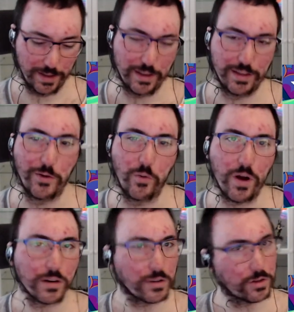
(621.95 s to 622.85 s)
The
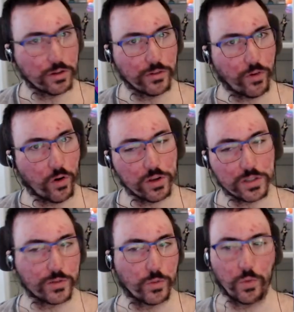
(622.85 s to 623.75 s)
one good
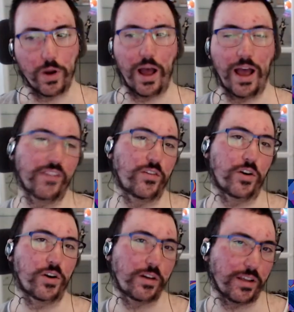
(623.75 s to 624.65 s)
voice I've
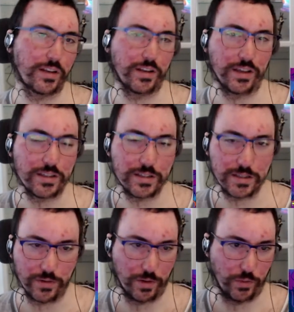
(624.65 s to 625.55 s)
heard in
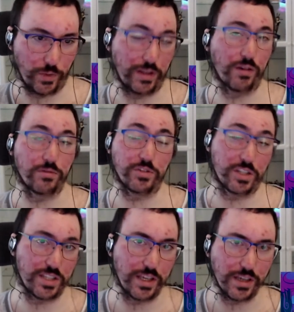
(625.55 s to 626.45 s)
this, when it comes to the
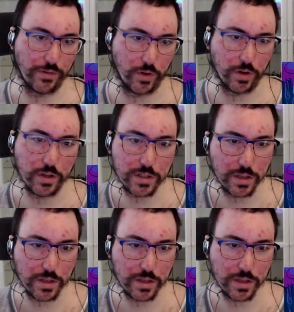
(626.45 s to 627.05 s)
singing voice,